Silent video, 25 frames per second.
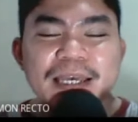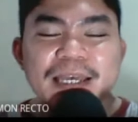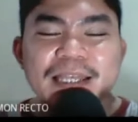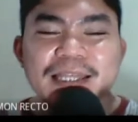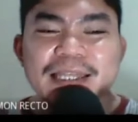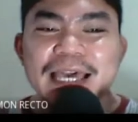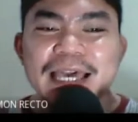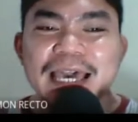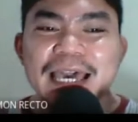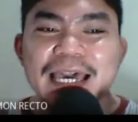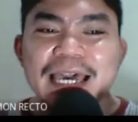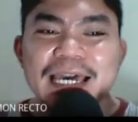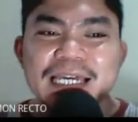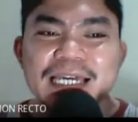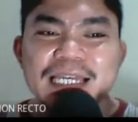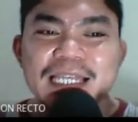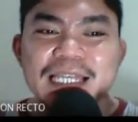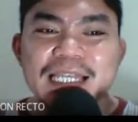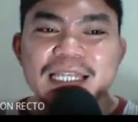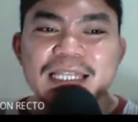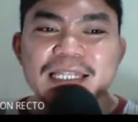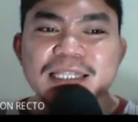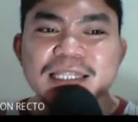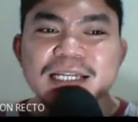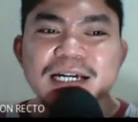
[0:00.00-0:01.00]

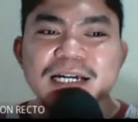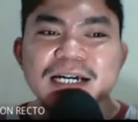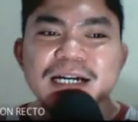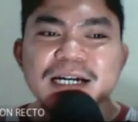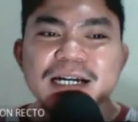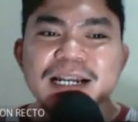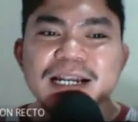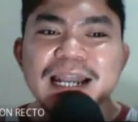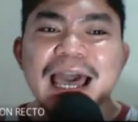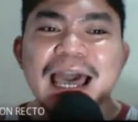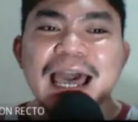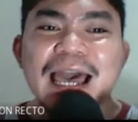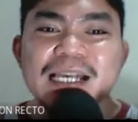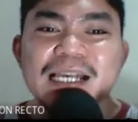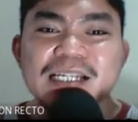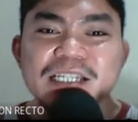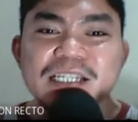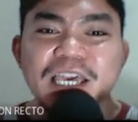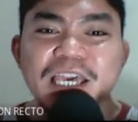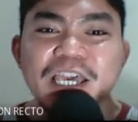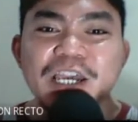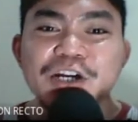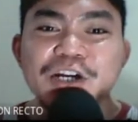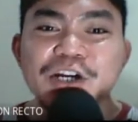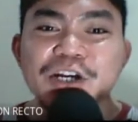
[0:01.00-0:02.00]
Then the class
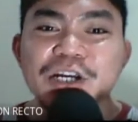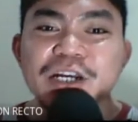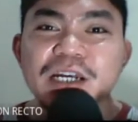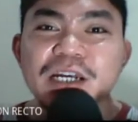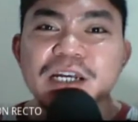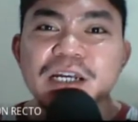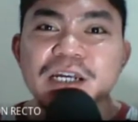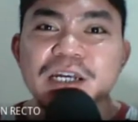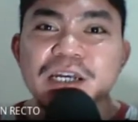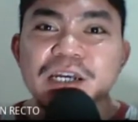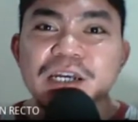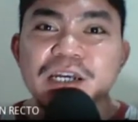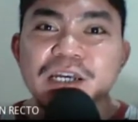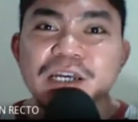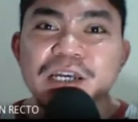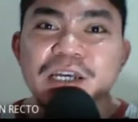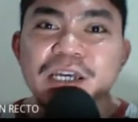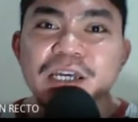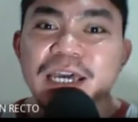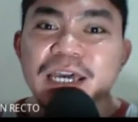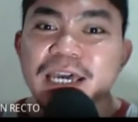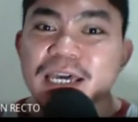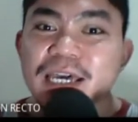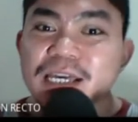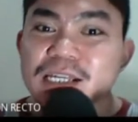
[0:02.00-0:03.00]
here
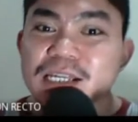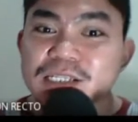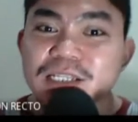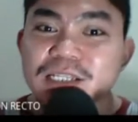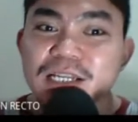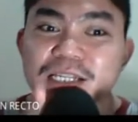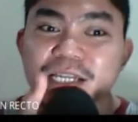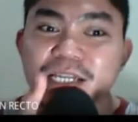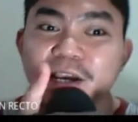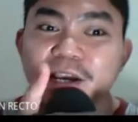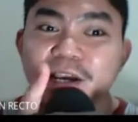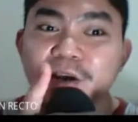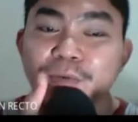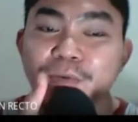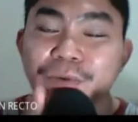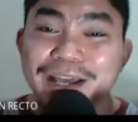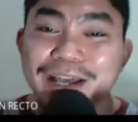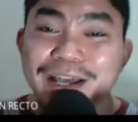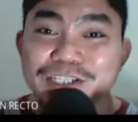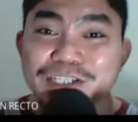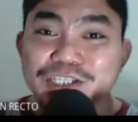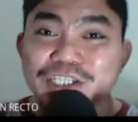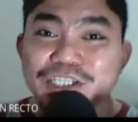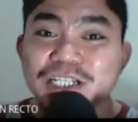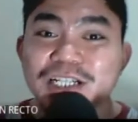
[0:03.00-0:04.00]
is the
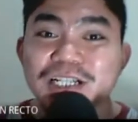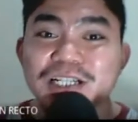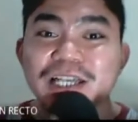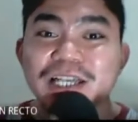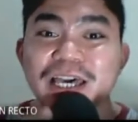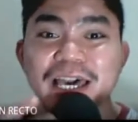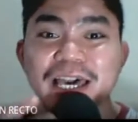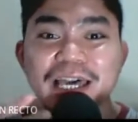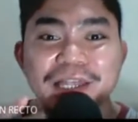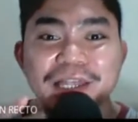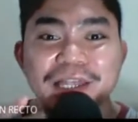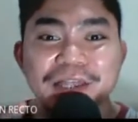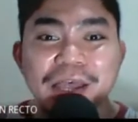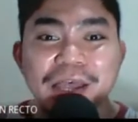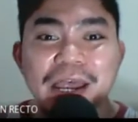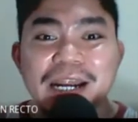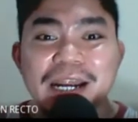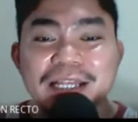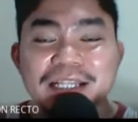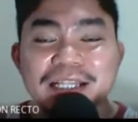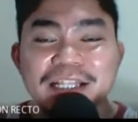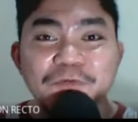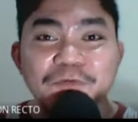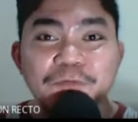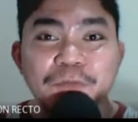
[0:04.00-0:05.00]
sequential and
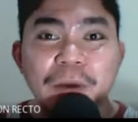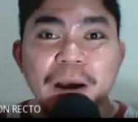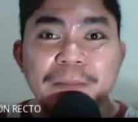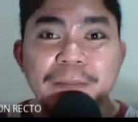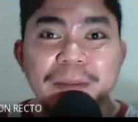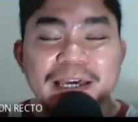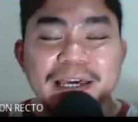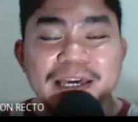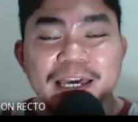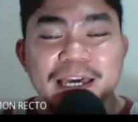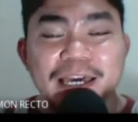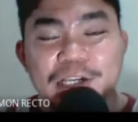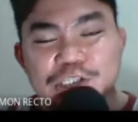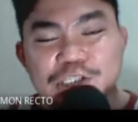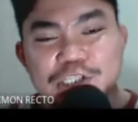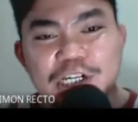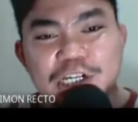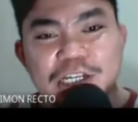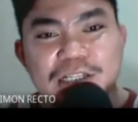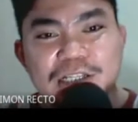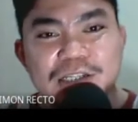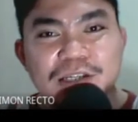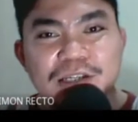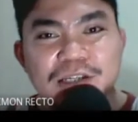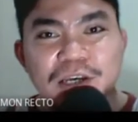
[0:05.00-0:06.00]
narrative
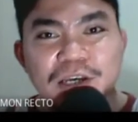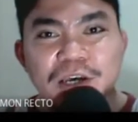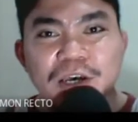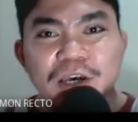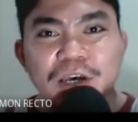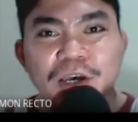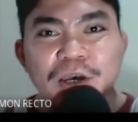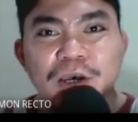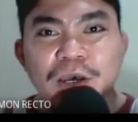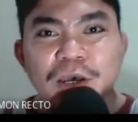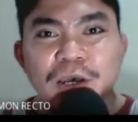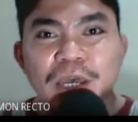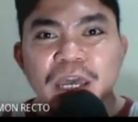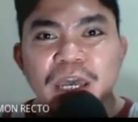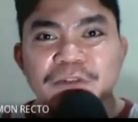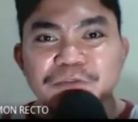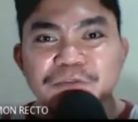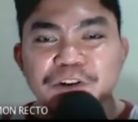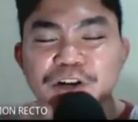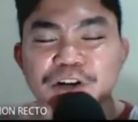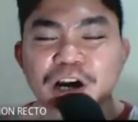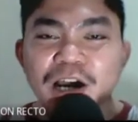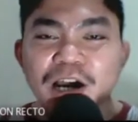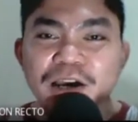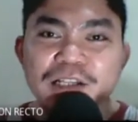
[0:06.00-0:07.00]
publications. If
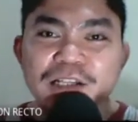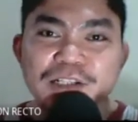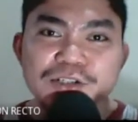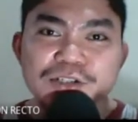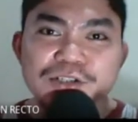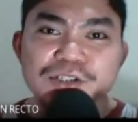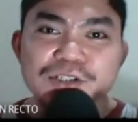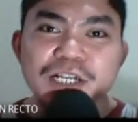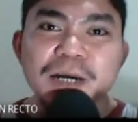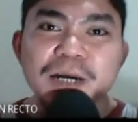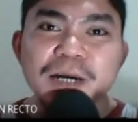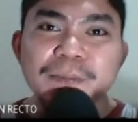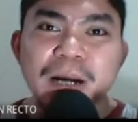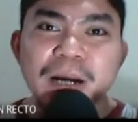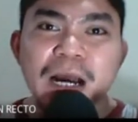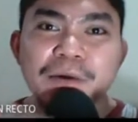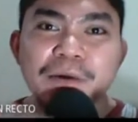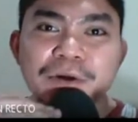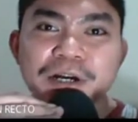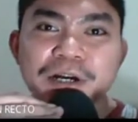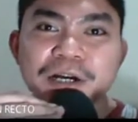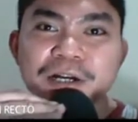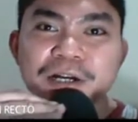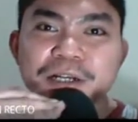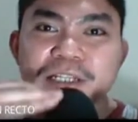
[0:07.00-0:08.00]
we're going to stop
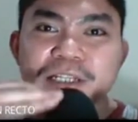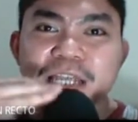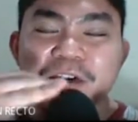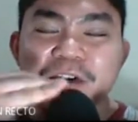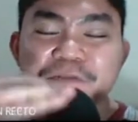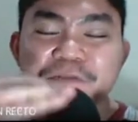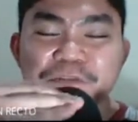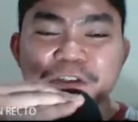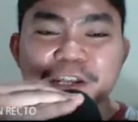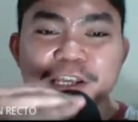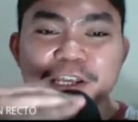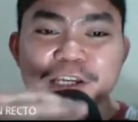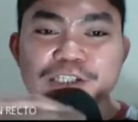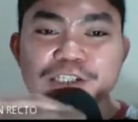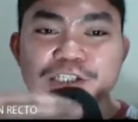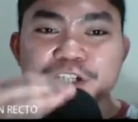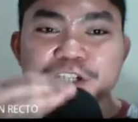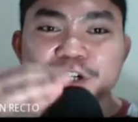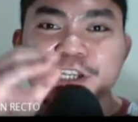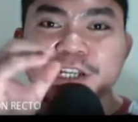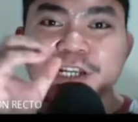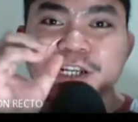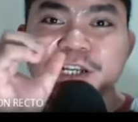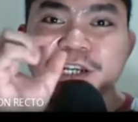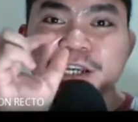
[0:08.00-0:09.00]
our
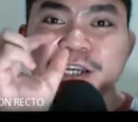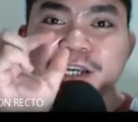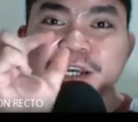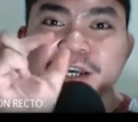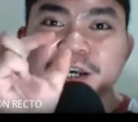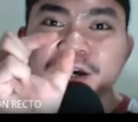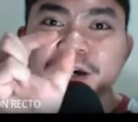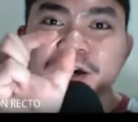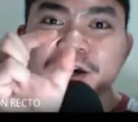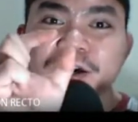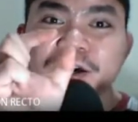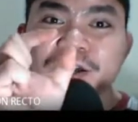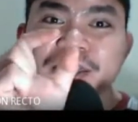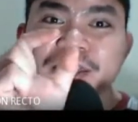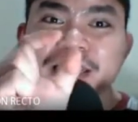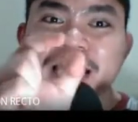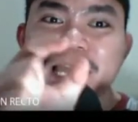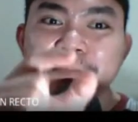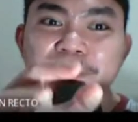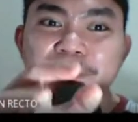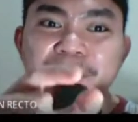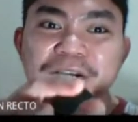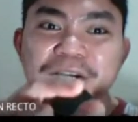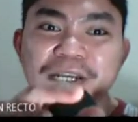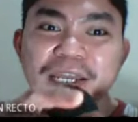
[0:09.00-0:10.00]
definition on
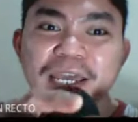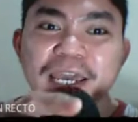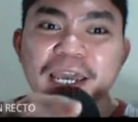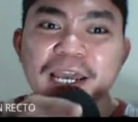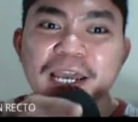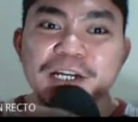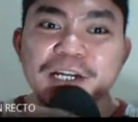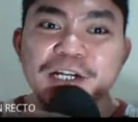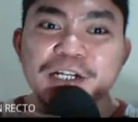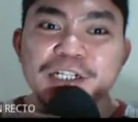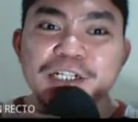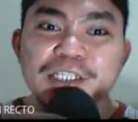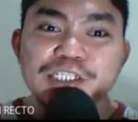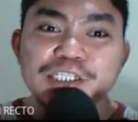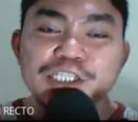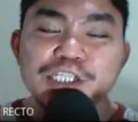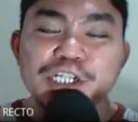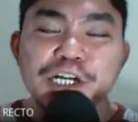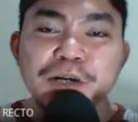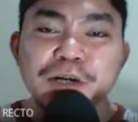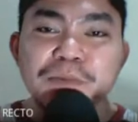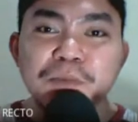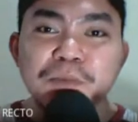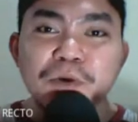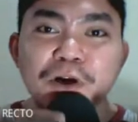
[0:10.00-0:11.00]
that particular
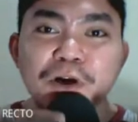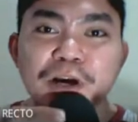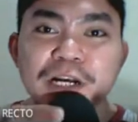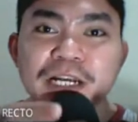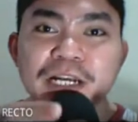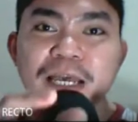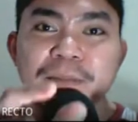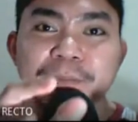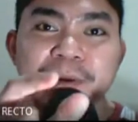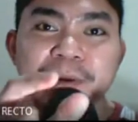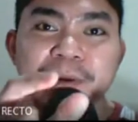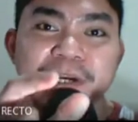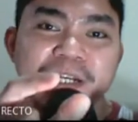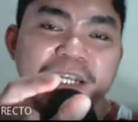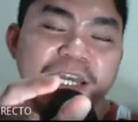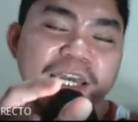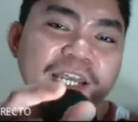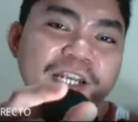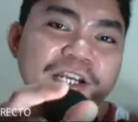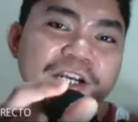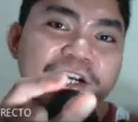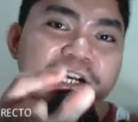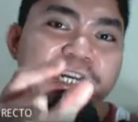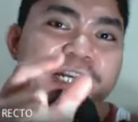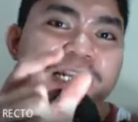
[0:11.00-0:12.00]
term or that
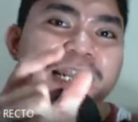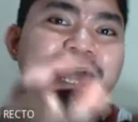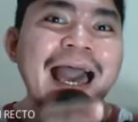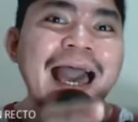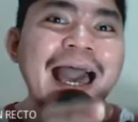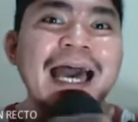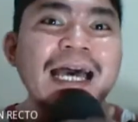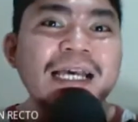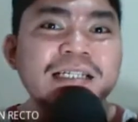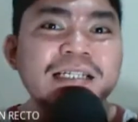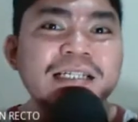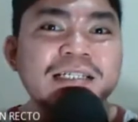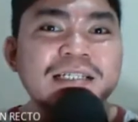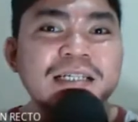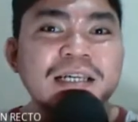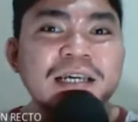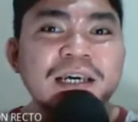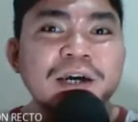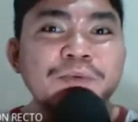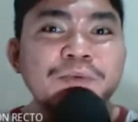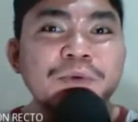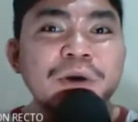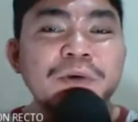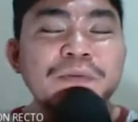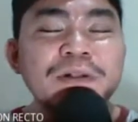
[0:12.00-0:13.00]
particular class,
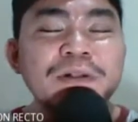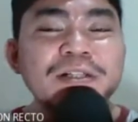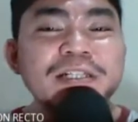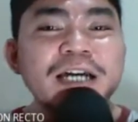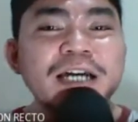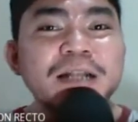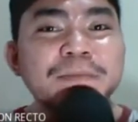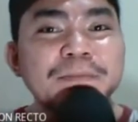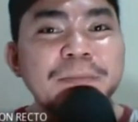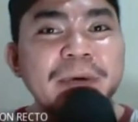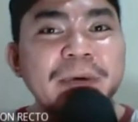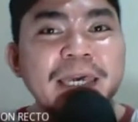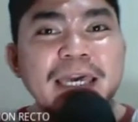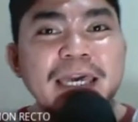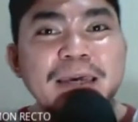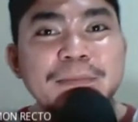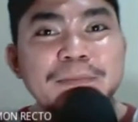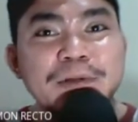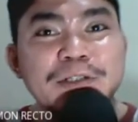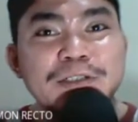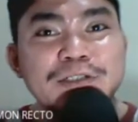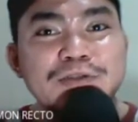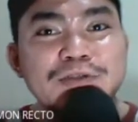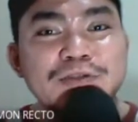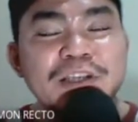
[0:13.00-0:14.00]
we will not be
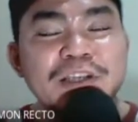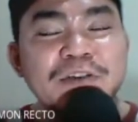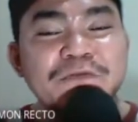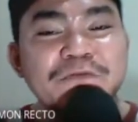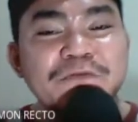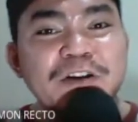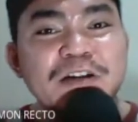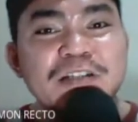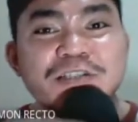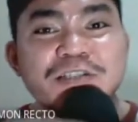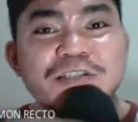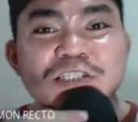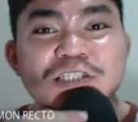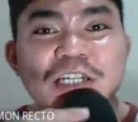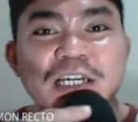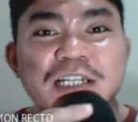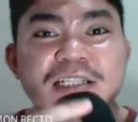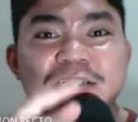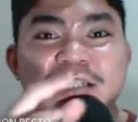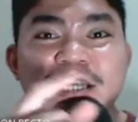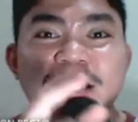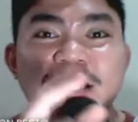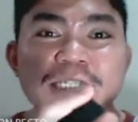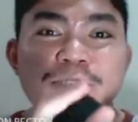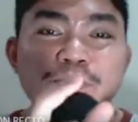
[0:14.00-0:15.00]
able to
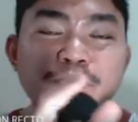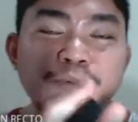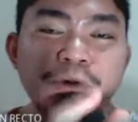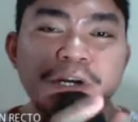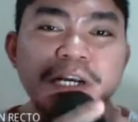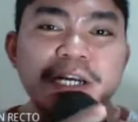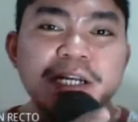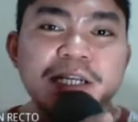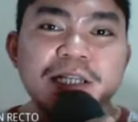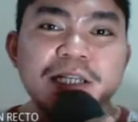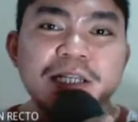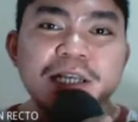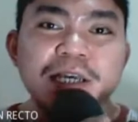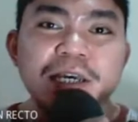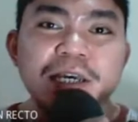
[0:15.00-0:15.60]
differentiate this word